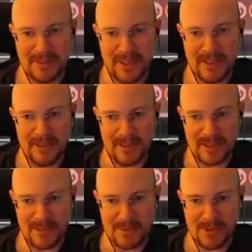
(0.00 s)

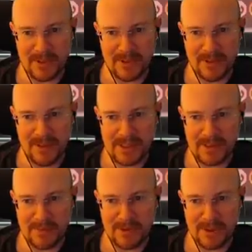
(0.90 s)
Ionception. That's
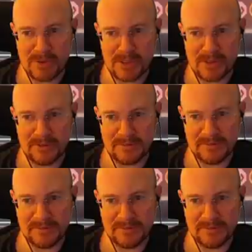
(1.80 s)
a breach missile.